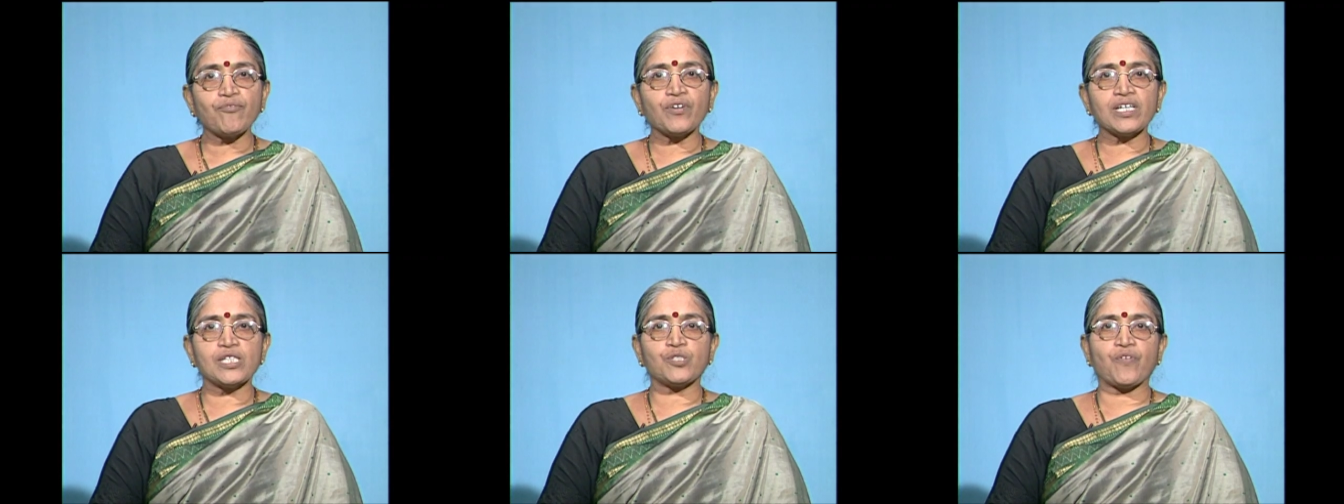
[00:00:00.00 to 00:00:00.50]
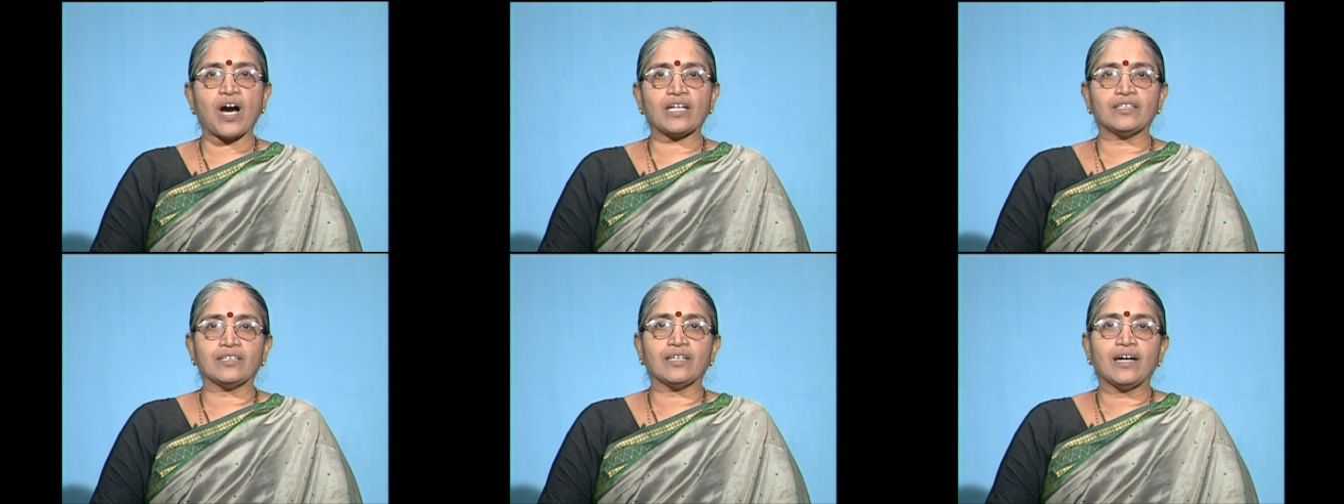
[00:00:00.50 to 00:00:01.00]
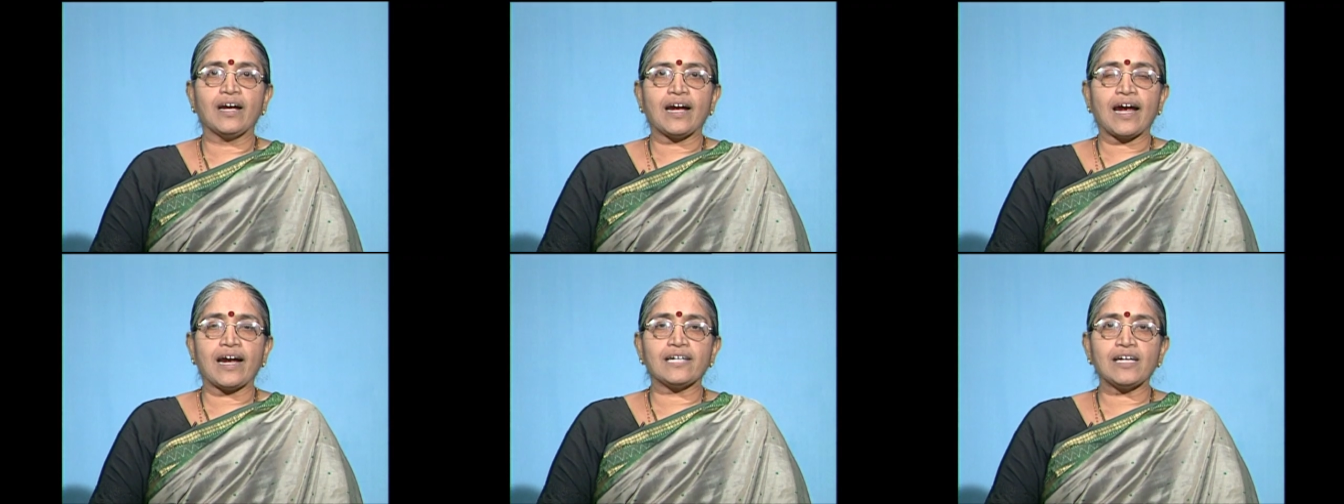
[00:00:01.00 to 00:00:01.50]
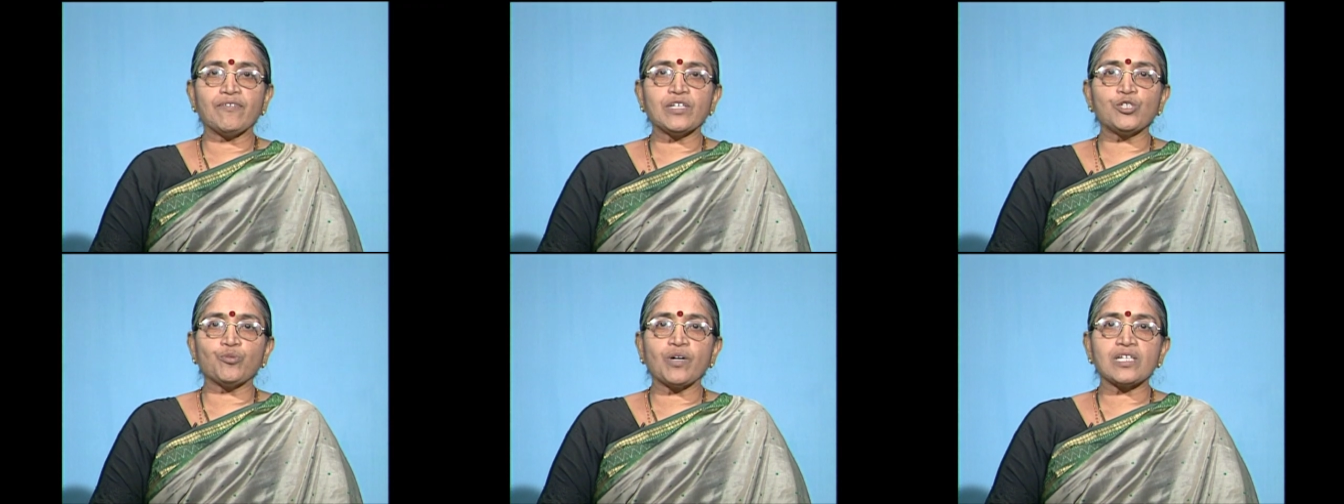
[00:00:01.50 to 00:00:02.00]
for his father and
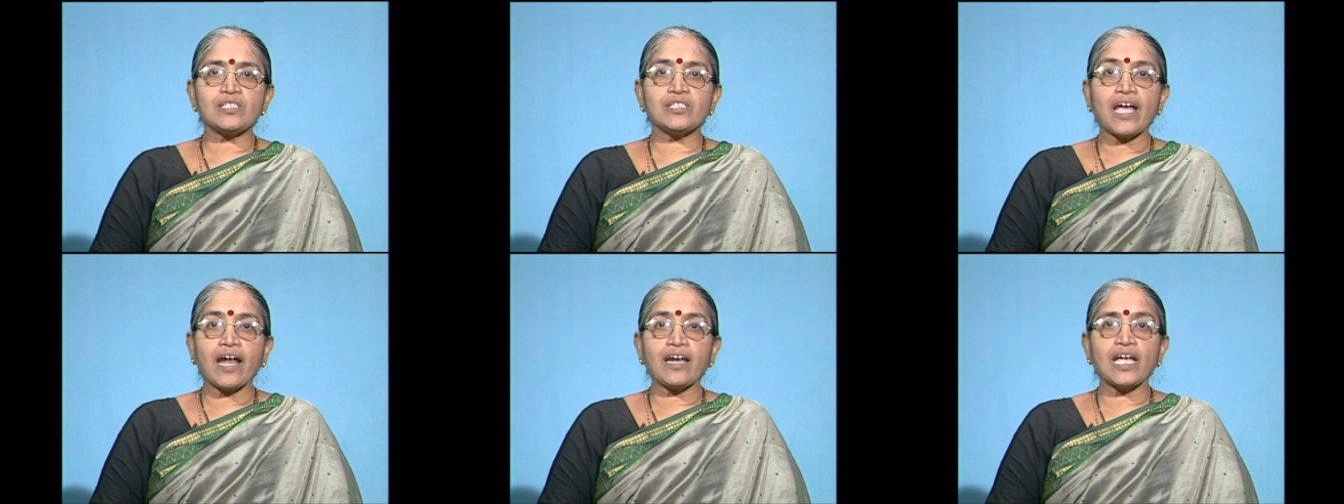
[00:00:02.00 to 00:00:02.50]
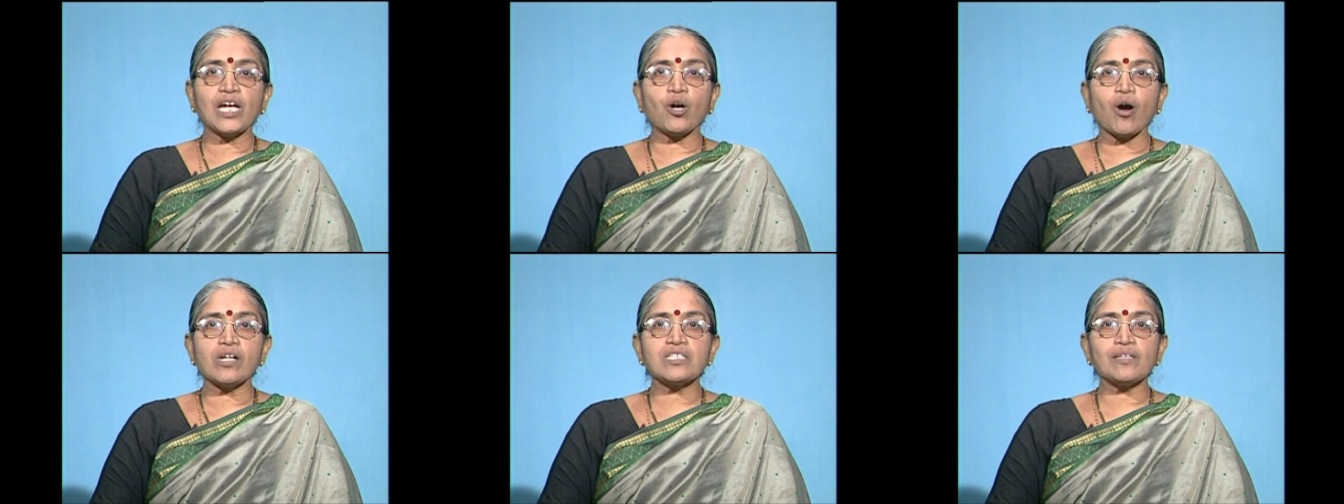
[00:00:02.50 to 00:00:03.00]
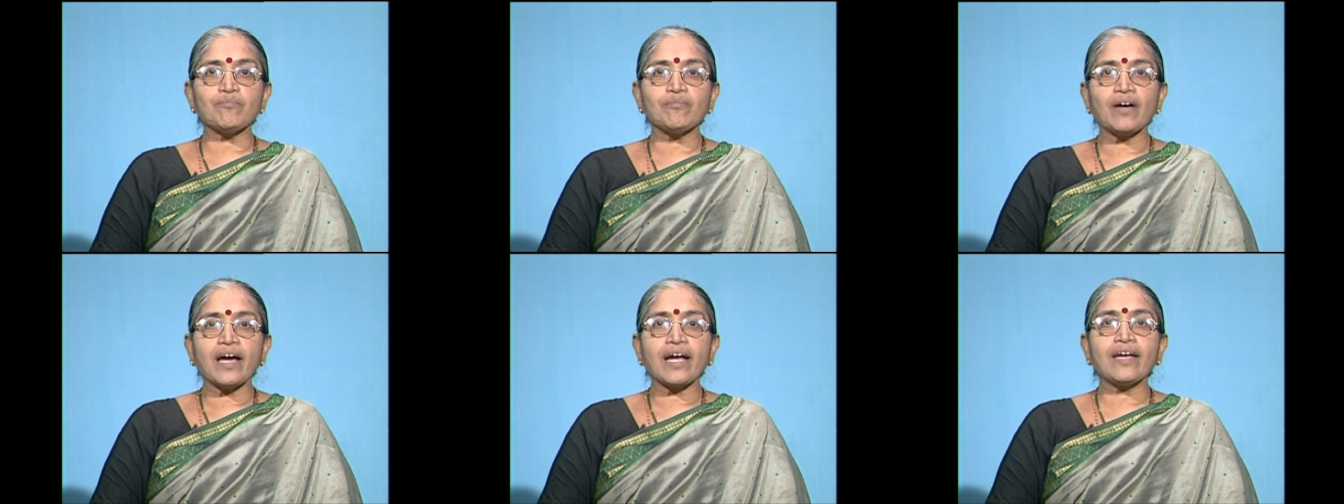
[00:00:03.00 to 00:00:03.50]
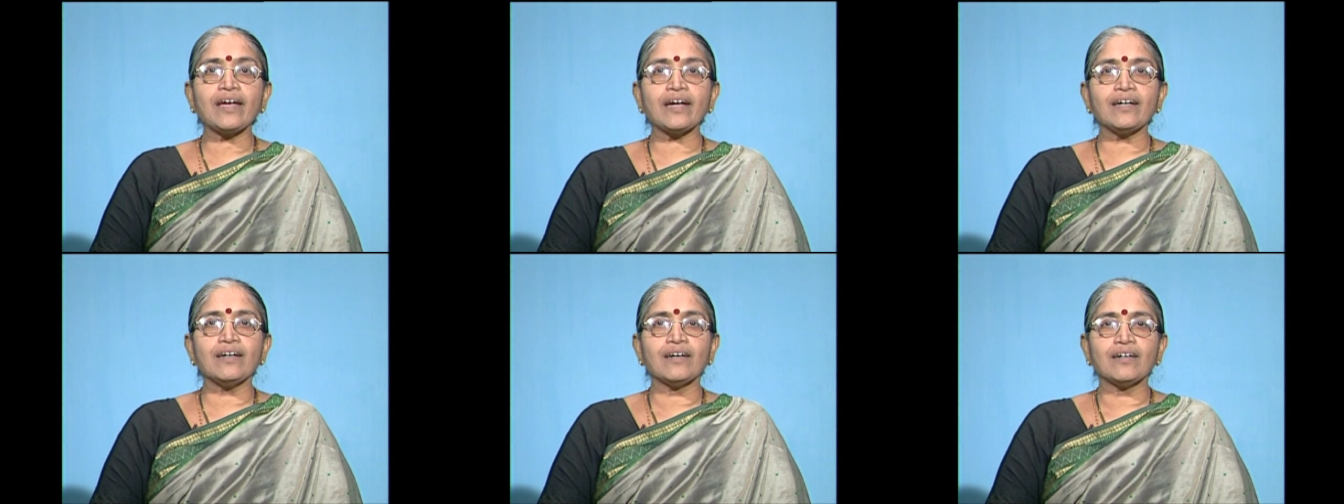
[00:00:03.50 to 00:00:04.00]
even towards the end he calls him a
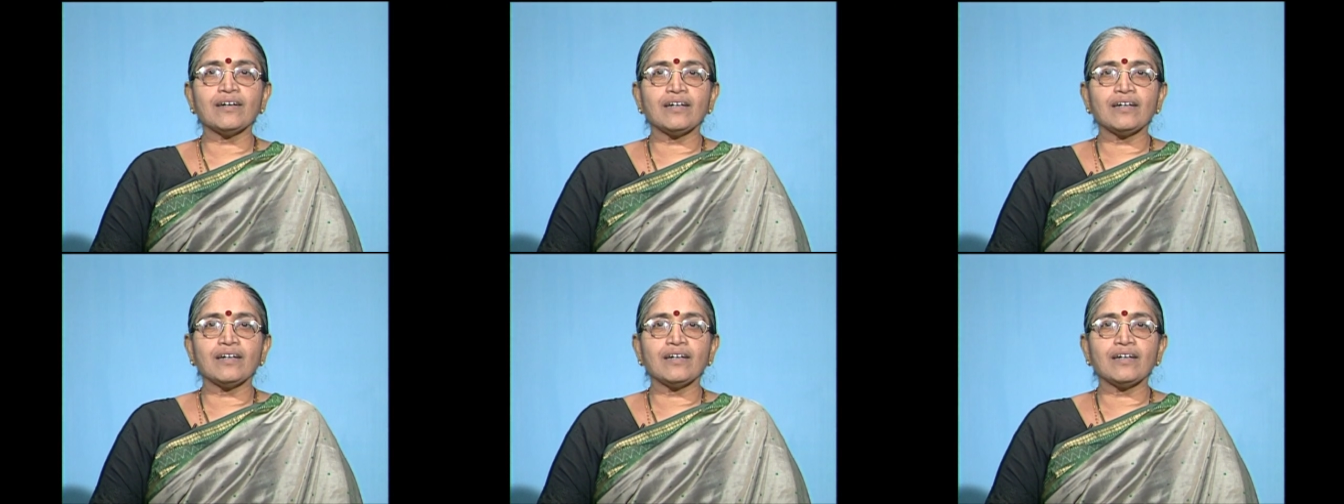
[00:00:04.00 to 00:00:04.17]
kid.